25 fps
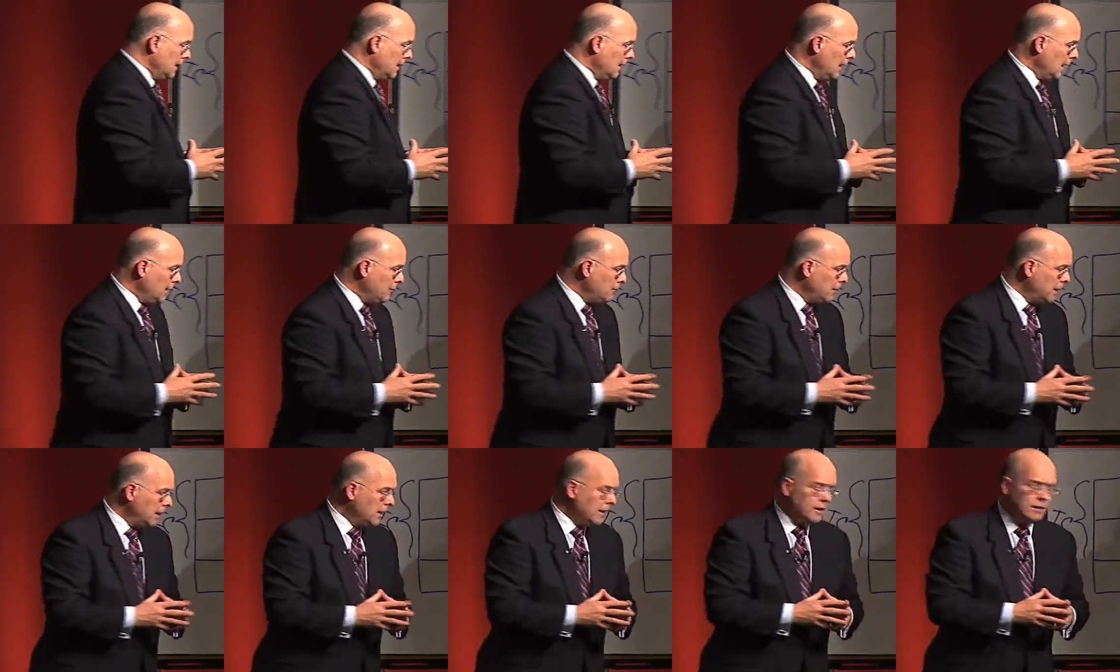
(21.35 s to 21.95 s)

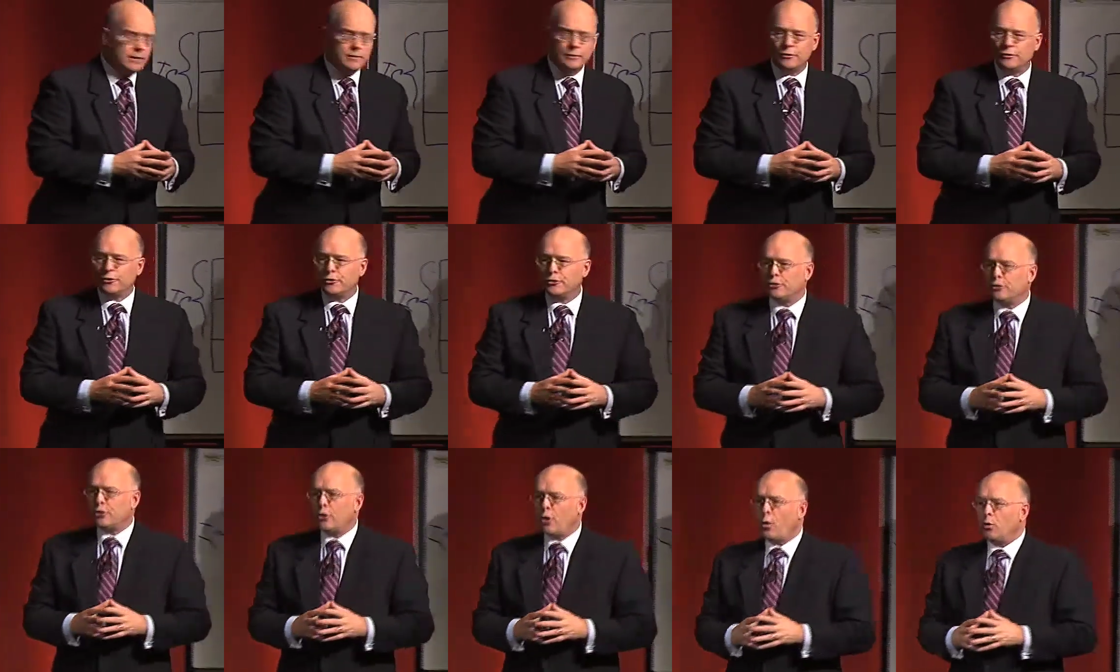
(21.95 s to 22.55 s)
Let me
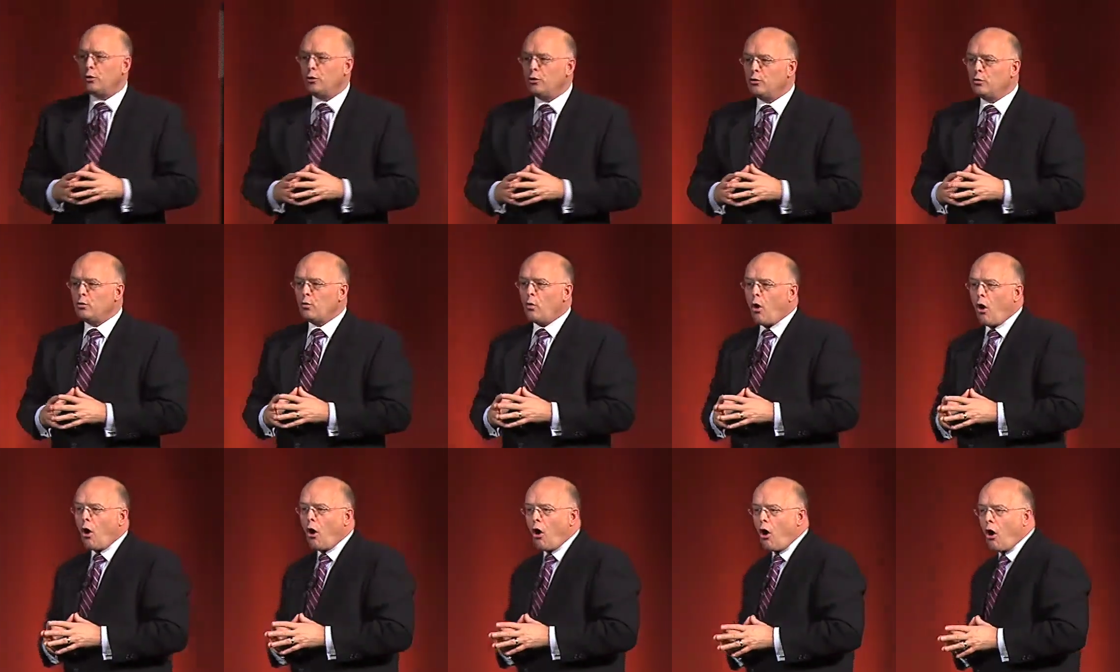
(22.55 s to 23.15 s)
show you
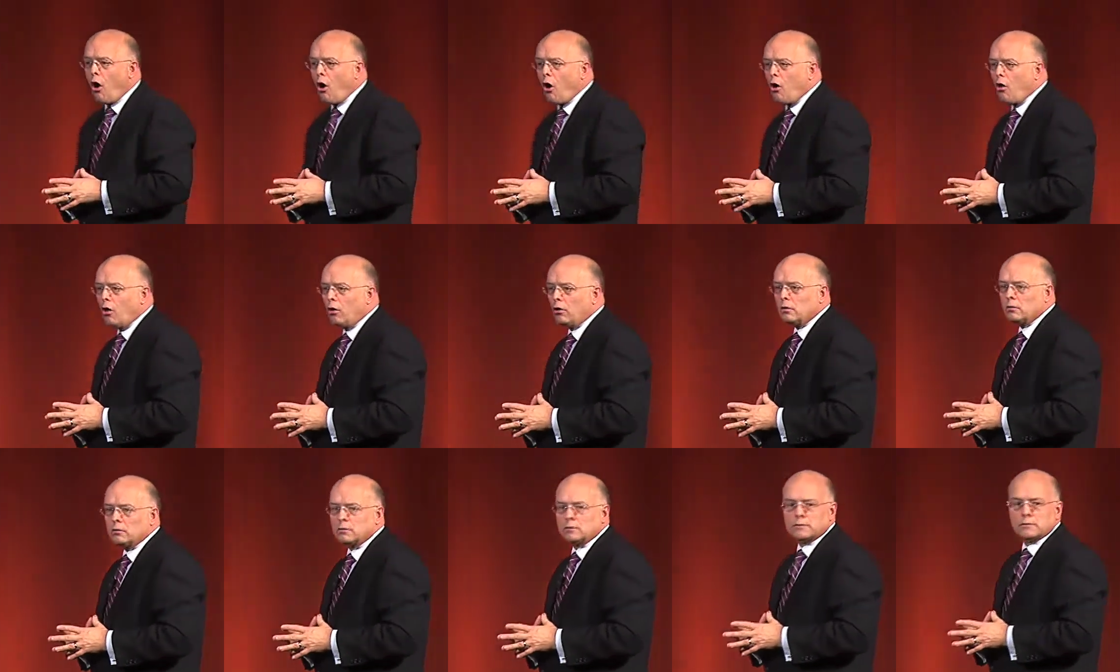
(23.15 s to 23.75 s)

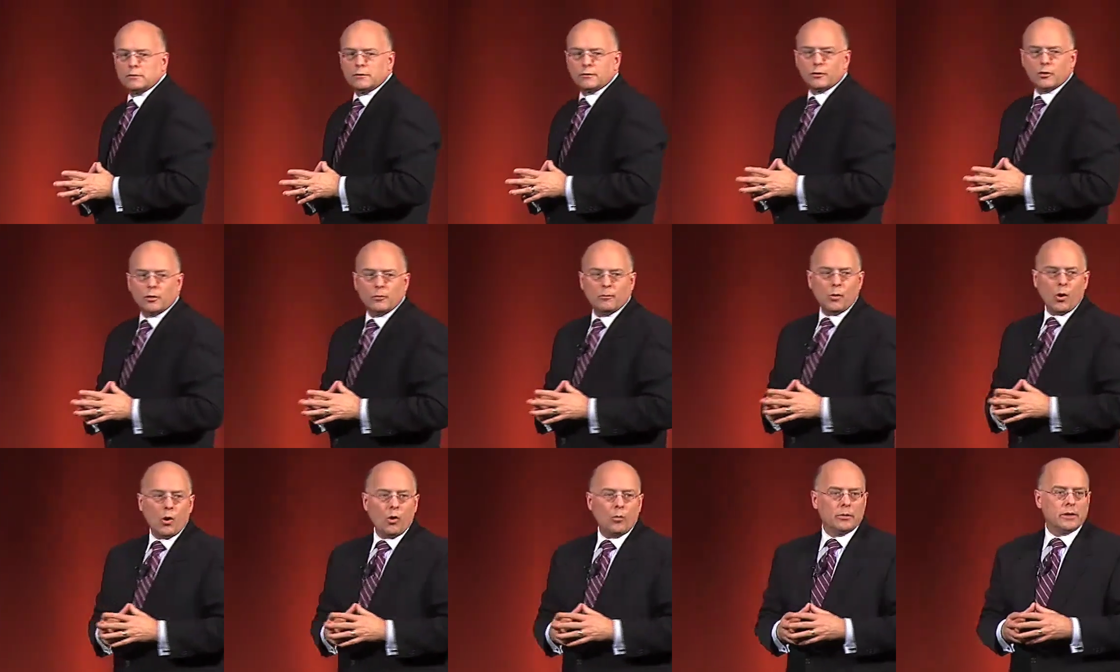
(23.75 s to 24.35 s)
all for a
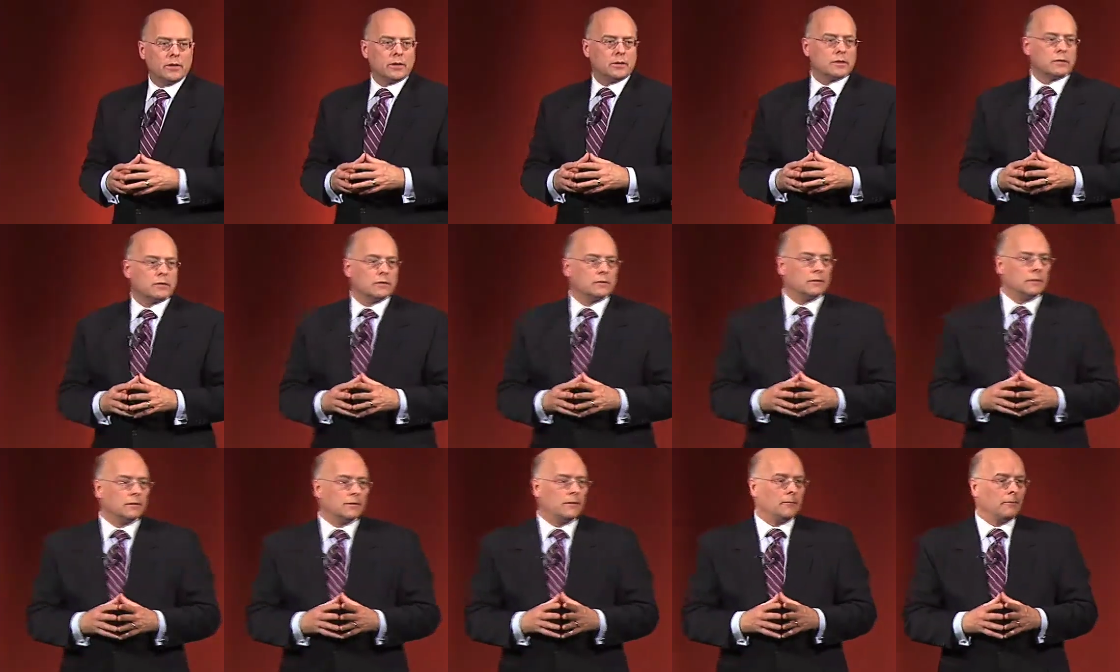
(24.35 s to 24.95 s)
moment
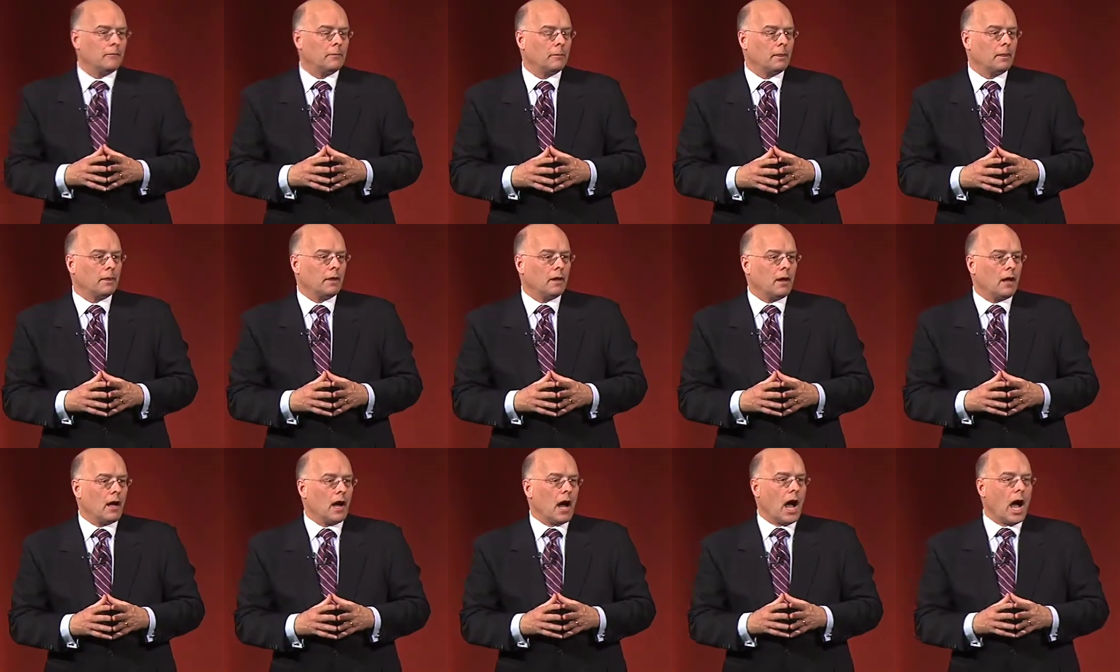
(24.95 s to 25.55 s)

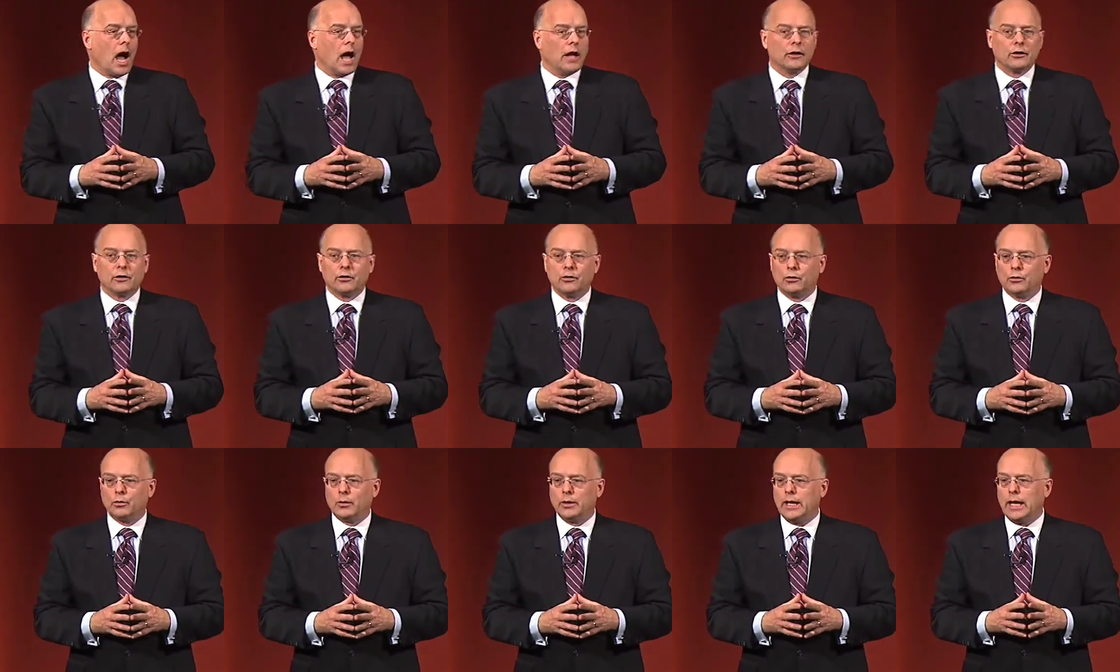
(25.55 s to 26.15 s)
how to
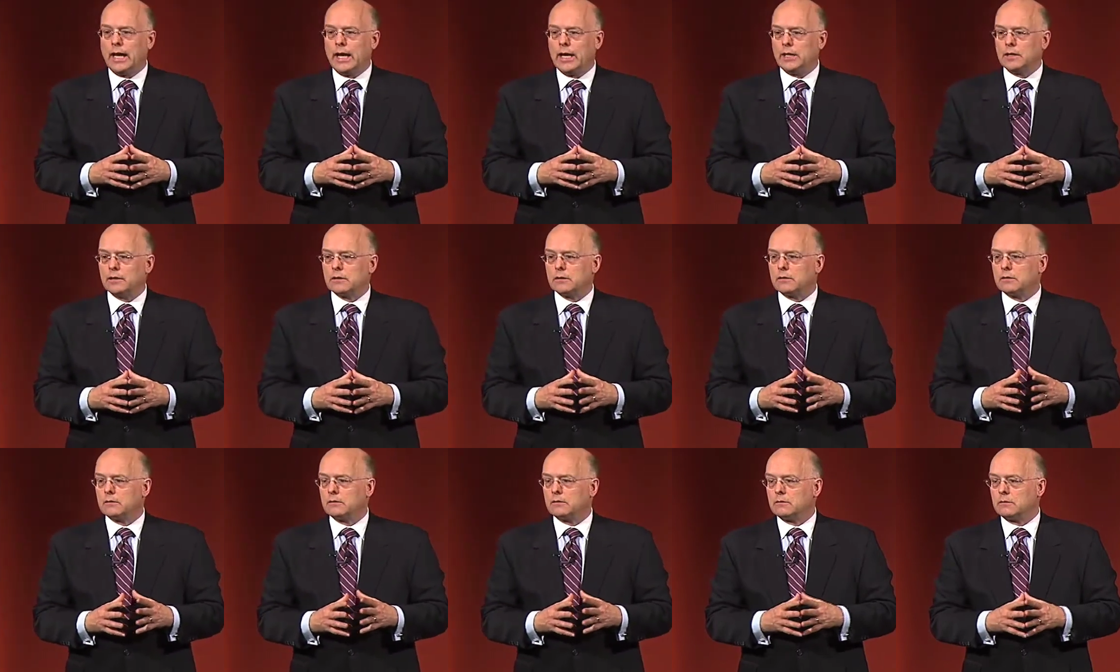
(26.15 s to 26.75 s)

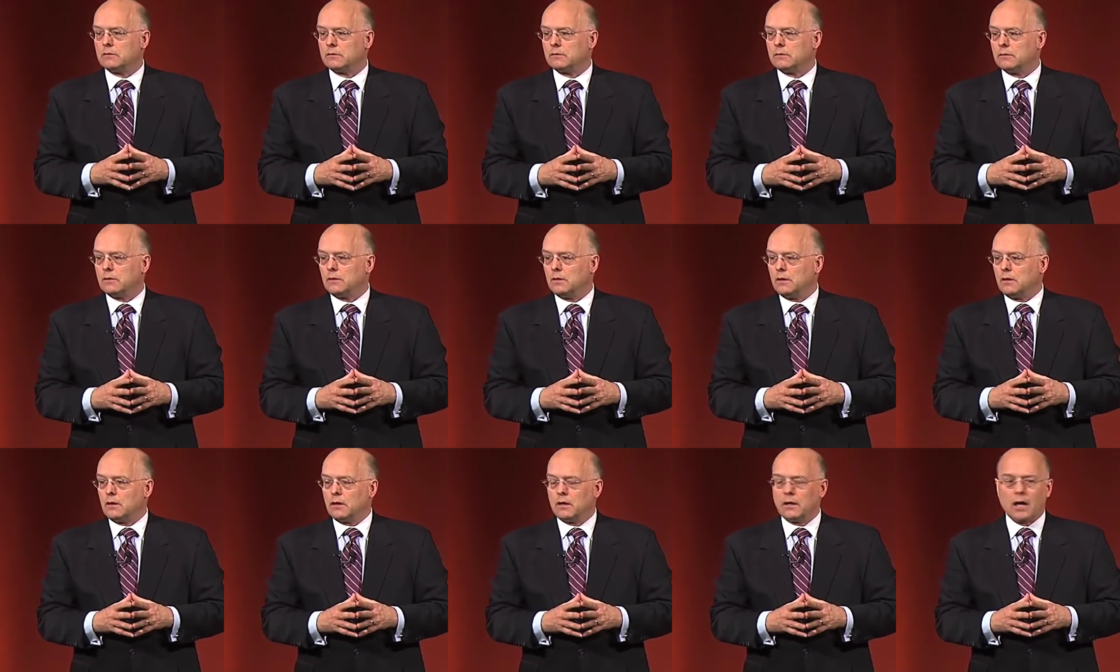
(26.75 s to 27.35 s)
create
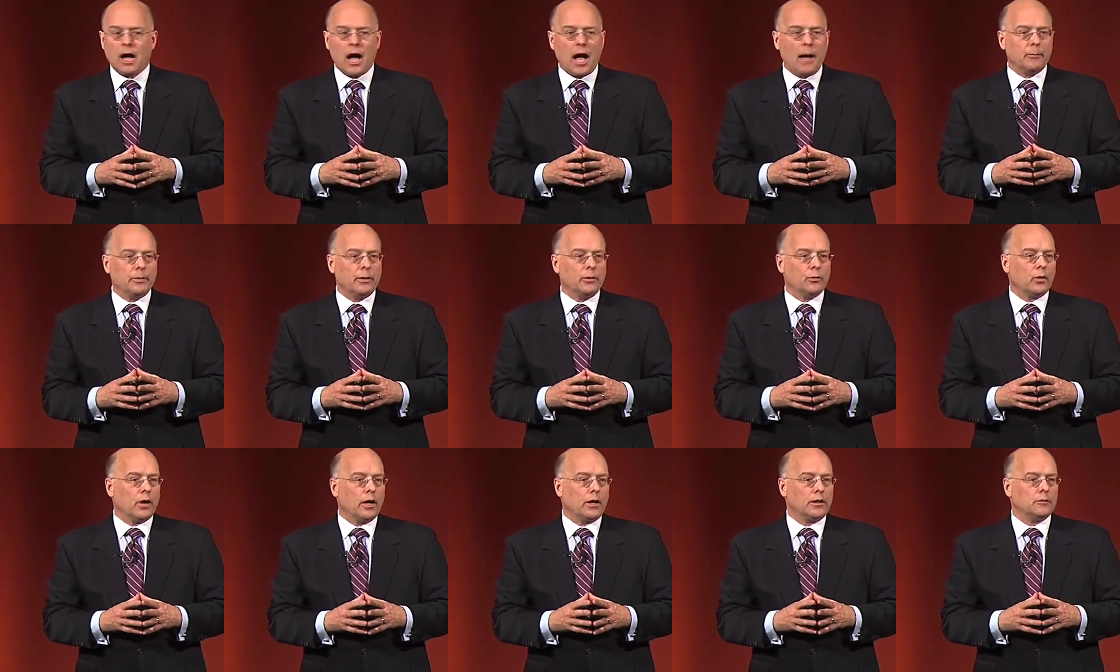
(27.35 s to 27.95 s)

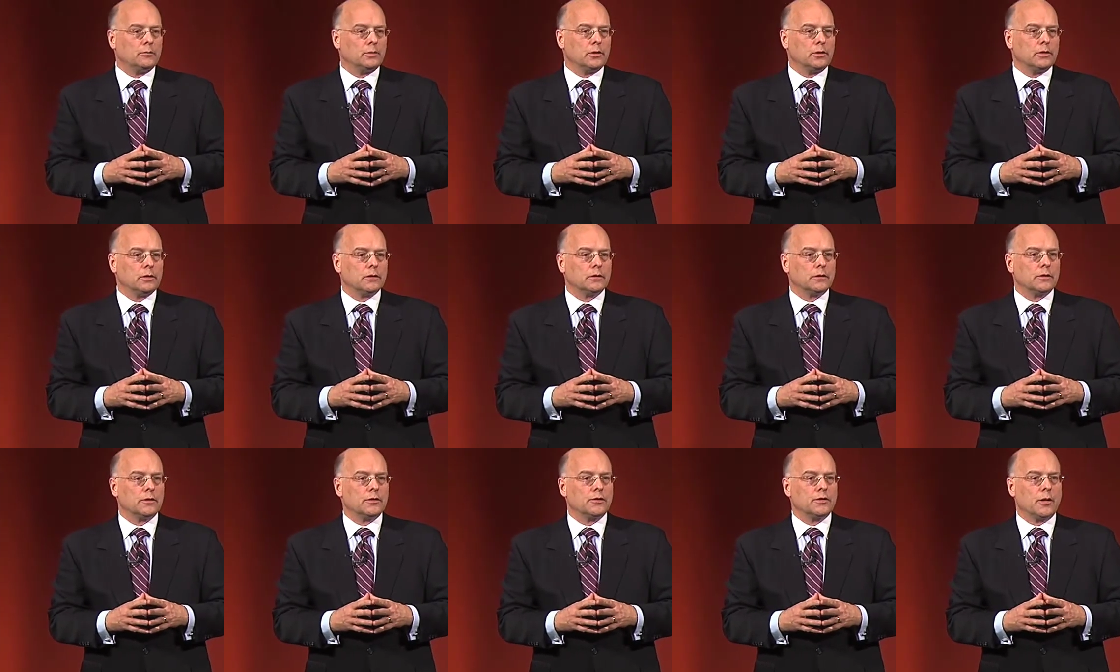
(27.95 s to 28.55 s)
copyrightable
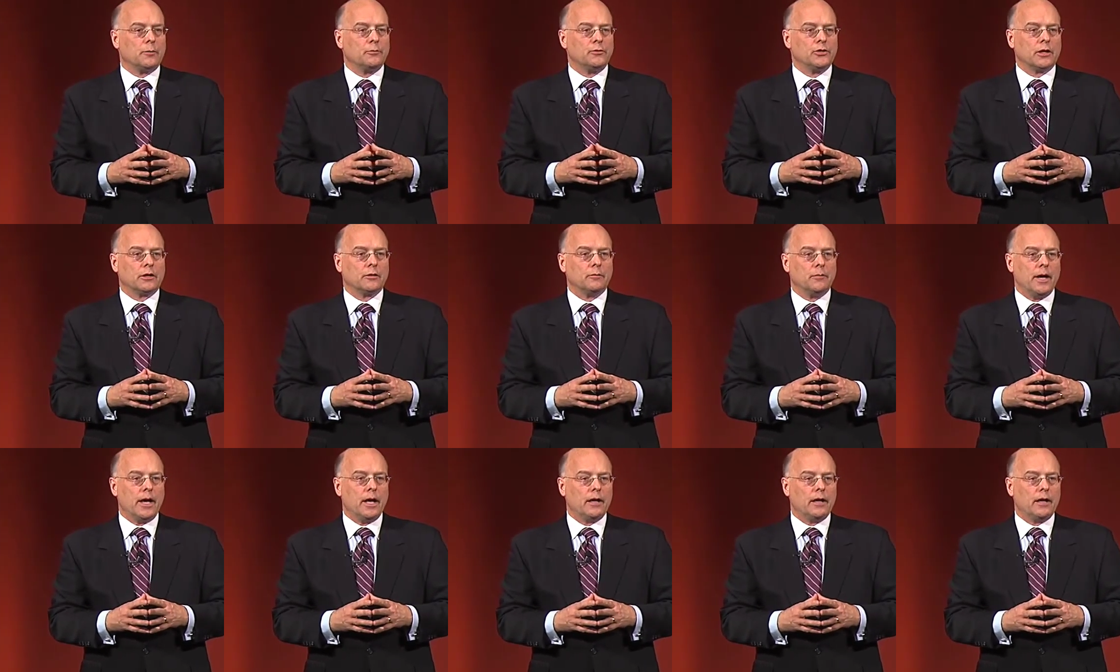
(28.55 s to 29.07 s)
subject